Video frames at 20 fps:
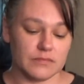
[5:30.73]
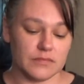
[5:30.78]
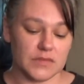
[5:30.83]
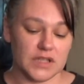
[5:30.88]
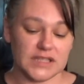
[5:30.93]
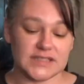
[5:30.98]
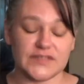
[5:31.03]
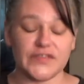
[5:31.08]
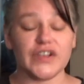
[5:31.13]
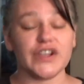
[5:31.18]

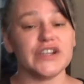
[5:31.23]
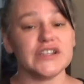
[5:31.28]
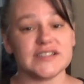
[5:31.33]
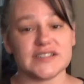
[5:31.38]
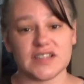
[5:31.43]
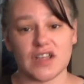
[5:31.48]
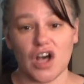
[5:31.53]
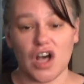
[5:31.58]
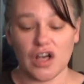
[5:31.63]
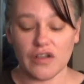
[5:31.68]
It's very
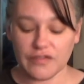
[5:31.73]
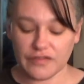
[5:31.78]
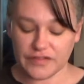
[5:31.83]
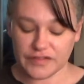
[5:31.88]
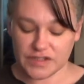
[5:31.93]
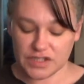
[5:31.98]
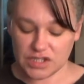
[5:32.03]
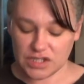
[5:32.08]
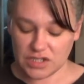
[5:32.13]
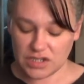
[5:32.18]

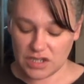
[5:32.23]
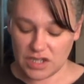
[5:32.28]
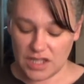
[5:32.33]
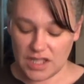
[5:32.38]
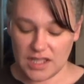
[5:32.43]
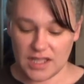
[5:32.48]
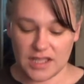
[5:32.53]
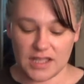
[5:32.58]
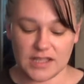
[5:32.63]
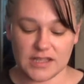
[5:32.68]
soft,
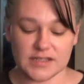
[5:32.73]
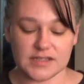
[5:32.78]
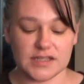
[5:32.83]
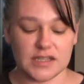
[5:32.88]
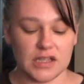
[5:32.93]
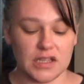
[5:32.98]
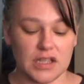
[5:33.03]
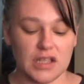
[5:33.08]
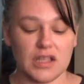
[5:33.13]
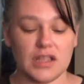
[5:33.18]
and
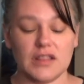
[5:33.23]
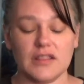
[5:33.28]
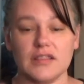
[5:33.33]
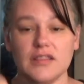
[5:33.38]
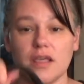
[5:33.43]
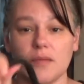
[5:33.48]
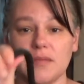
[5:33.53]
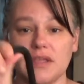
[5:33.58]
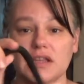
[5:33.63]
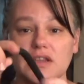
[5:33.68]

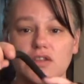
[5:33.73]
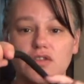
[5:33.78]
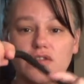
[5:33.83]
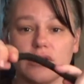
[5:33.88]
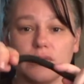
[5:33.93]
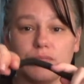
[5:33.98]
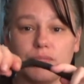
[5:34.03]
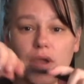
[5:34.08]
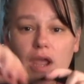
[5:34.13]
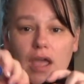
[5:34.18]
you
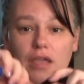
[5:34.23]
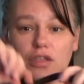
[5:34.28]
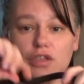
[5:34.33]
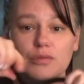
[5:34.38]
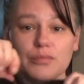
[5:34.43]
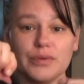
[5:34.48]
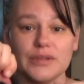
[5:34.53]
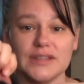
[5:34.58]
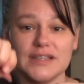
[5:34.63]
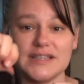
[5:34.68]
can
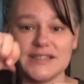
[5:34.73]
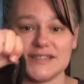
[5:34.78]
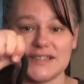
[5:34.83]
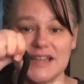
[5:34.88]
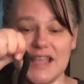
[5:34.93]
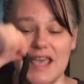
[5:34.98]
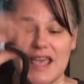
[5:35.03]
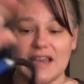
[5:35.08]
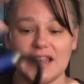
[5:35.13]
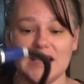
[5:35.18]
put these in
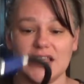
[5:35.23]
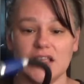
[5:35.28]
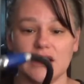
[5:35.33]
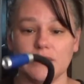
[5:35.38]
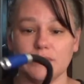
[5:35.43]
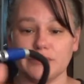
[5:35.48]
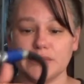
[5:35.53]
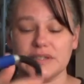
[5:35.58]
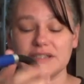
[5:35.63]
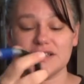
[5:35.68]
any
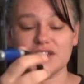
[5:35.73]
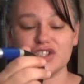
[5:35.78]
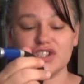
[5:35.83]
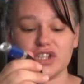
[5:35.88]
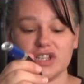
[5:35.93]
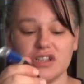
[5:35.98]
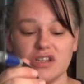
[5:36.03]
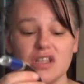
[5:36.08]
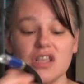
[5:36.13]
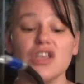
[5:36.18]

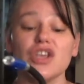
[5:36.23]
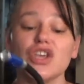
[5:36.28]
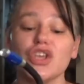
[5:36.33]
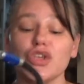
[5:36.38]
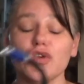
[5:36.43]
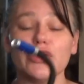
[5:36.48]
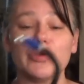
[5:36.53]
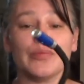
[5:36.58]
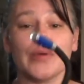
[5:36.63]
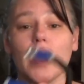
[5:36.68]
position.
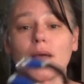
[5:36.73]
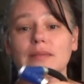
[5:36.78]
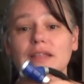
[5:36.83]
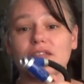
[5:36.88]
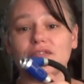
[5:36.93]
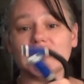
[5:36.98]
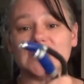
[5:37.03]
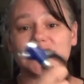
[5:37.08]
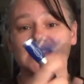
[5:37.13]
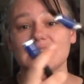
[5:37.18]
You could probably
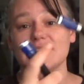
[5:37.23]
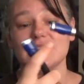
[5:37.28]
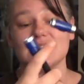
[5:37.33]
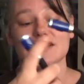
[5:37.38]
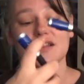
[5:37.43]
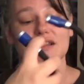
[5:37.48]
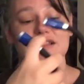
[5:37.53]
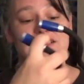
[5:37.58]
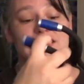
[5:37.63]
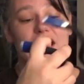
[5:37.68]
even sit this
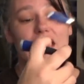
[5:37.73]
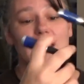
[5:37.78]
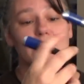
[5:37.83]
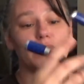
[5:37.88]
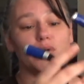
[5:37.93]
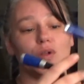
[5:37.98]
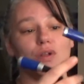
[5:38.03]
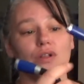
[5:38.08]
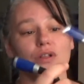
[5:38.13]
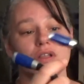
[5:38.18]
on a
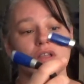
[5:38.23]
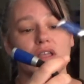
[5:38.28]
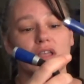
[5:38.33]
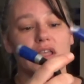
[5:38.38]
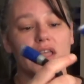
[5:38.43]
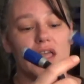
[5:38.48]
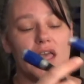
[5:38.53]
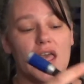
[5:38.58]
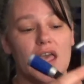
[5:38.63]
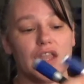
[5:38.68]
table
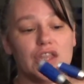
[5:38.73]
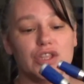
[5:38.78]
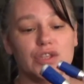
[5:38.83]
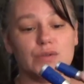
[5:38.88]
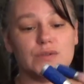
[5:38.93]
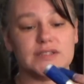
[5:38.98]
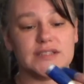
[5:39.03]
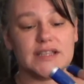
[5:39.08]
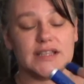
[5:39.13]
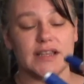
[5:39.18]
and
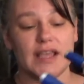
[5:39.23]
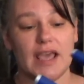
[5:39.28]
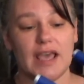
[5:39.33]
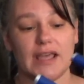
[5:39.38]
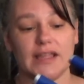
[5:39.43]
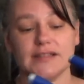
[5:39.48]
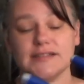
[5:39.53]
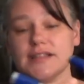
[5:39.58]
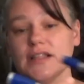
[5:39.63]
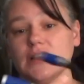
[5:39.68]
use it
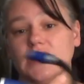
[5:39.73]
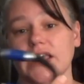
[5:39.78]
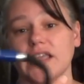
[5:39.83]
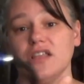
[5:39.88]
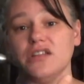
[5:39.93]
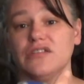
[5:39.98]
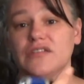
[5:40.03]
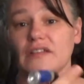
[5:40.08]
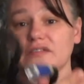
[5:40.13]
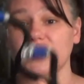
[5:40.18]
as a light.
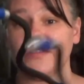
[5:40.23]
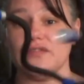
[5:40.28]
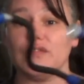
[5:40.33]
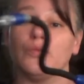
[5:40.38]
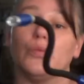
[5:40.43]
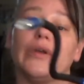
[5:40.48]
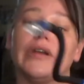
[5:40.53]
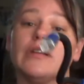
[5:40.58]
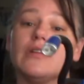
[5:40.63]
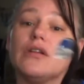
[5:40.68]
You don't have to
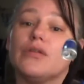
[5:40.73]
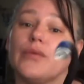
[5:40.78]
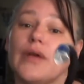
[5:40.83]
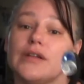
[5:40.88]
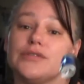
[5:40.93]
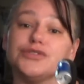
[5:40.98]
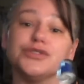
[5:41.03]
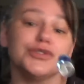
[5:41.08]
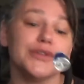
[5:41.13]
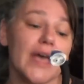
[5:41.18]
even wear it
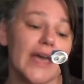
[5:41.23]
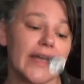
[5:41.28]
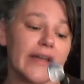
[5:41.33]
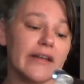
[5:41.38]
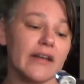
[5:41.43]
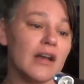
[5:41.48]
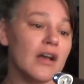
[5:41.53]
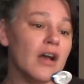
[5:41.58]
around your neck.